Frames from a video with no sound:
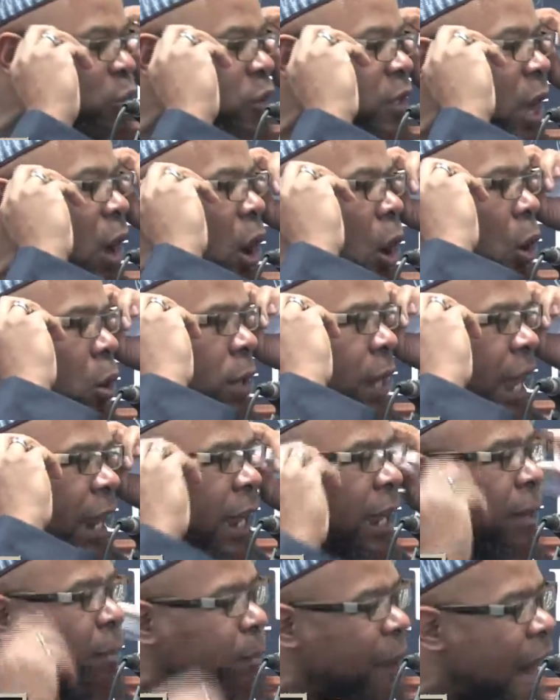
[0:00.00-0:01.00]
the old lady
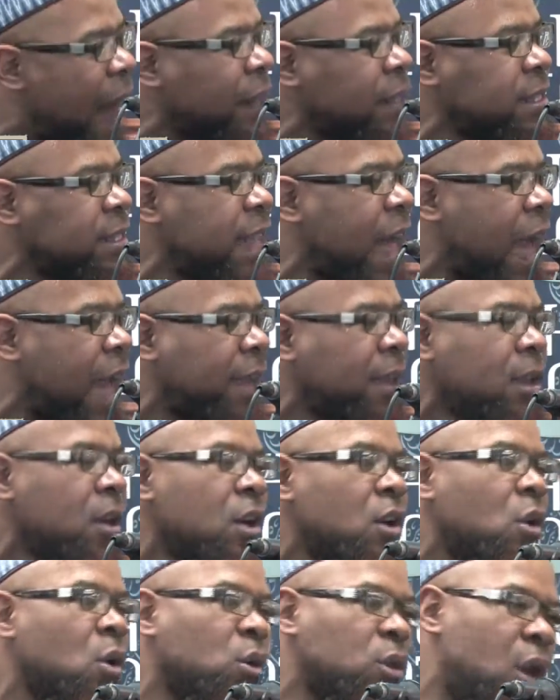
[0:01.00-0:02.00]
in Palestine
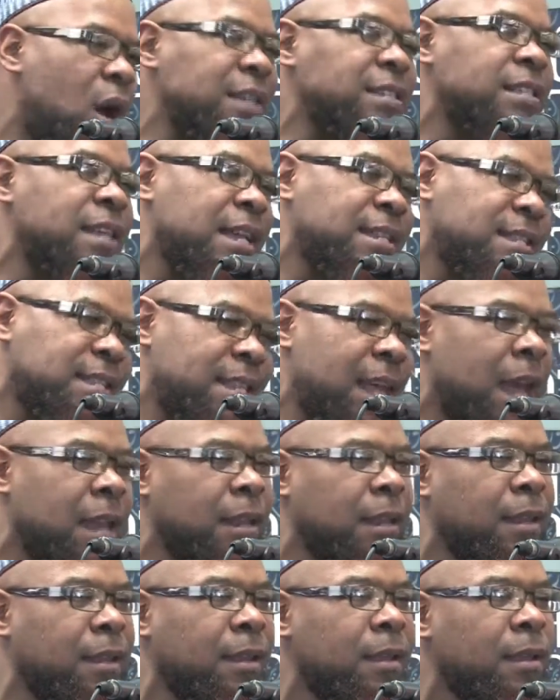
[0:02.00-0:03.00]
who lost her son
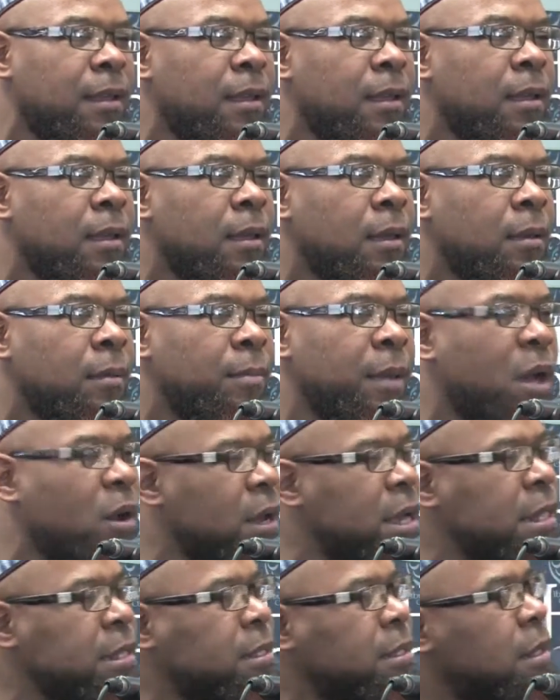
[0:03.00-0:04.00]

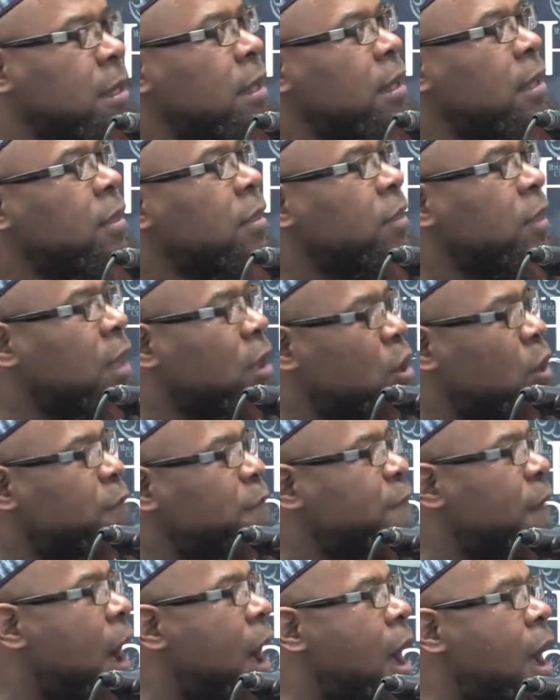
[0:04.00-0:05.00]
because the
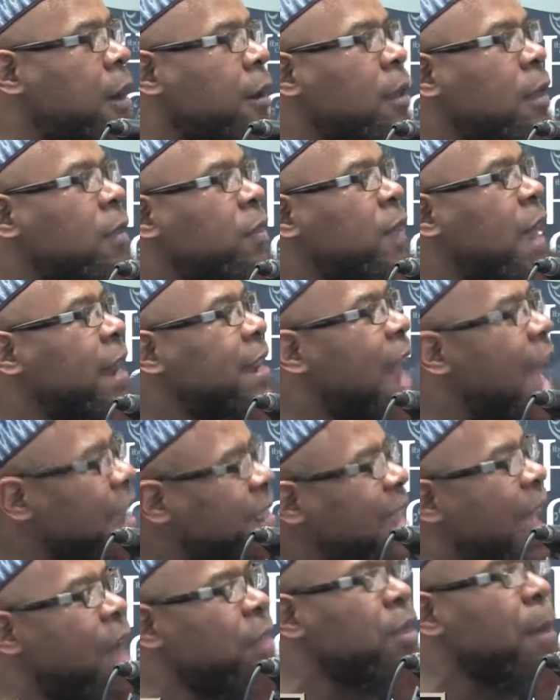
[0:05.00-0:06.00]
Kufar, they knocked
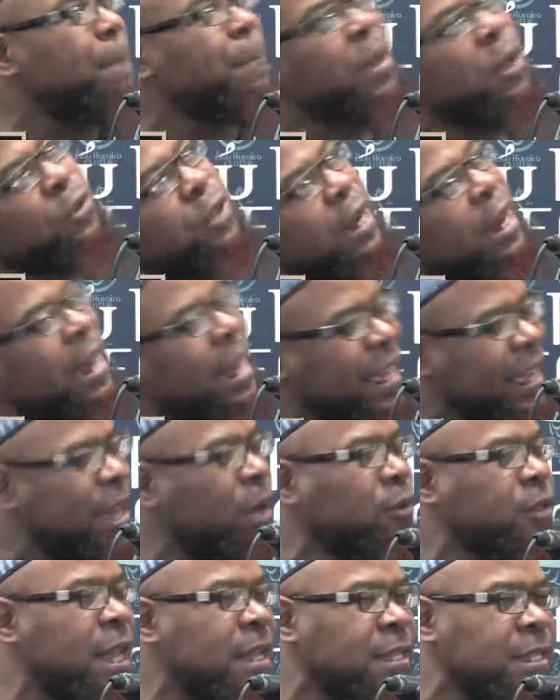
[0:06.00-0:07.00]
down the building and they
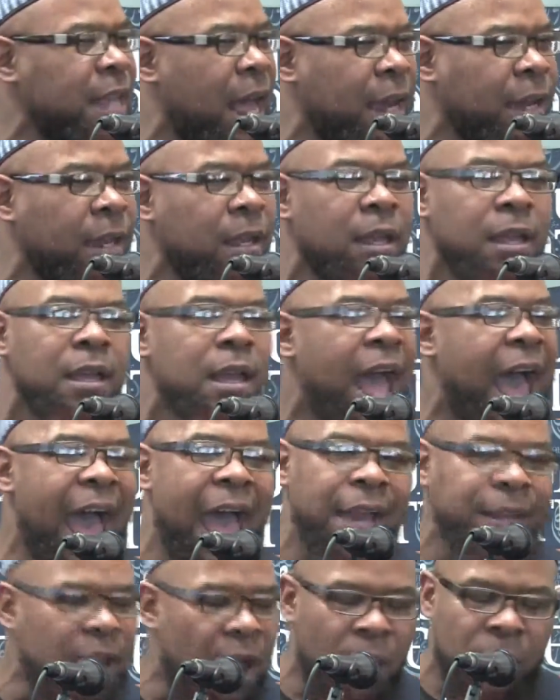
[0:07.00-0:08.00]
killed her son. I
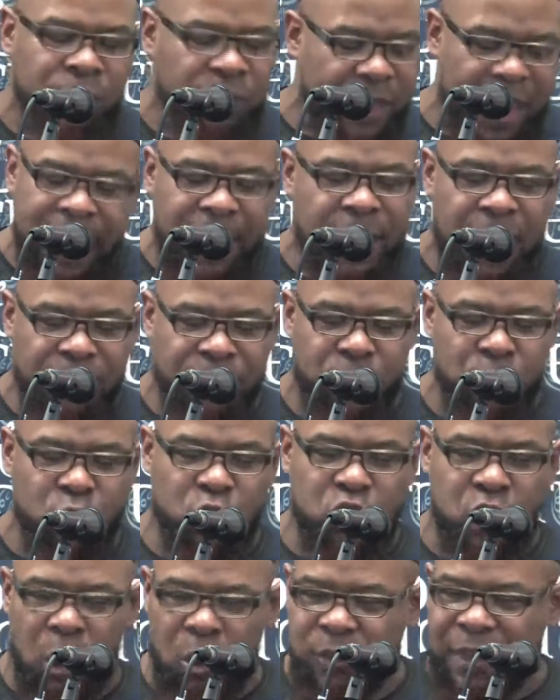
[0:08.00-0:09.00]
don't think if you
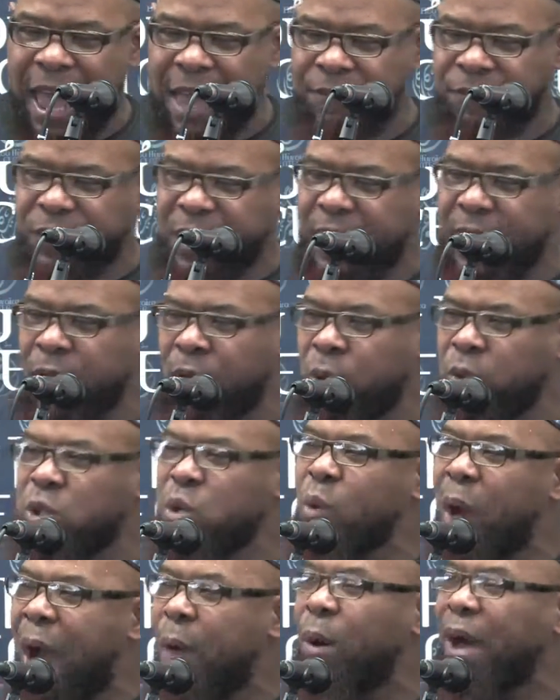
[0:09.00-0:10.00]
show that video to
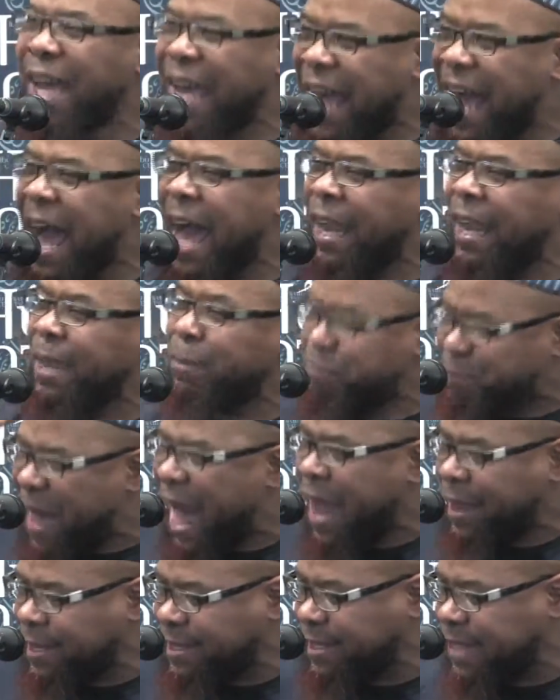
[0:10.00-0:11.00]
our Khala in
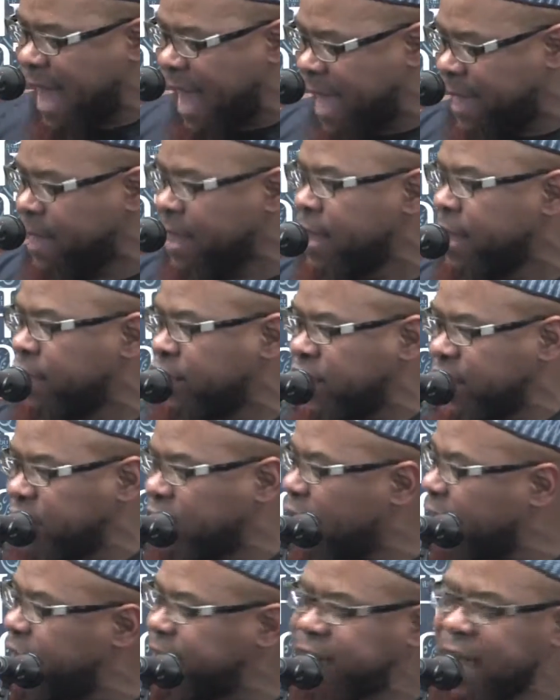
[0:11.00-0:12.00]
Palestine, she's
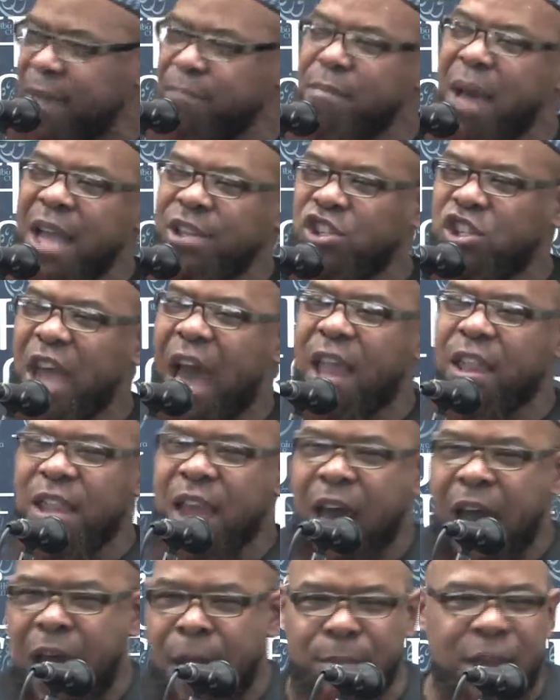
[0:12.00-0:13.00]
going to say,
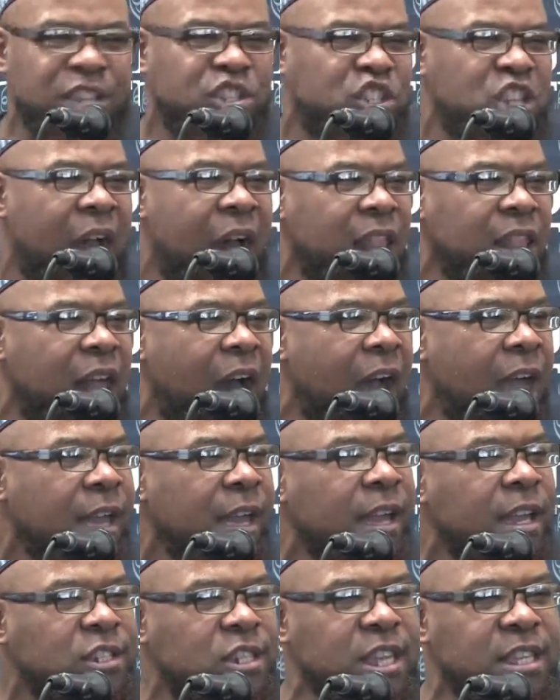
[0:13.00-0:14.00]
mashallah, mashallah.
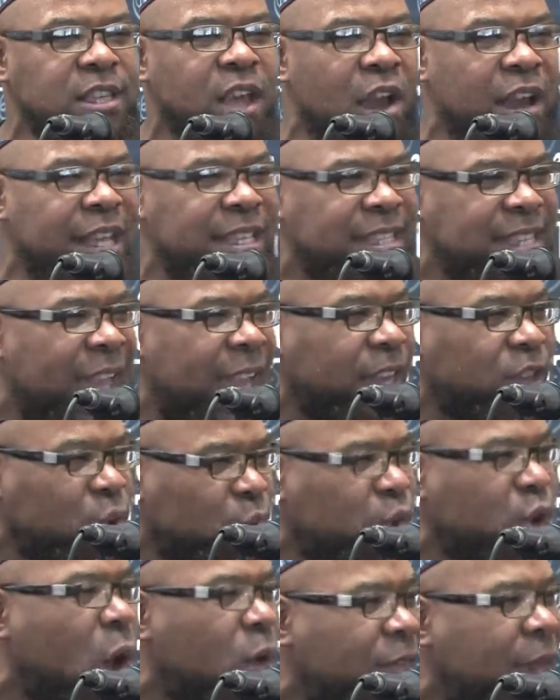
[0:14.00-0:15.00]
She's going to say, you
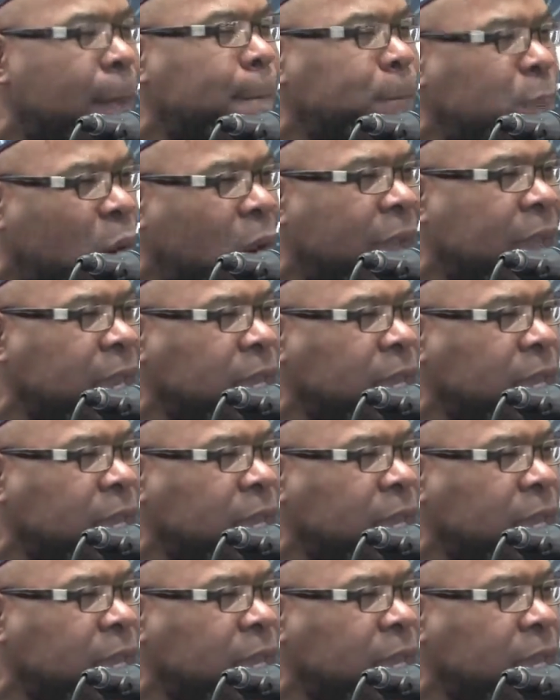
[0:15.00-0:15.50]
know that boy,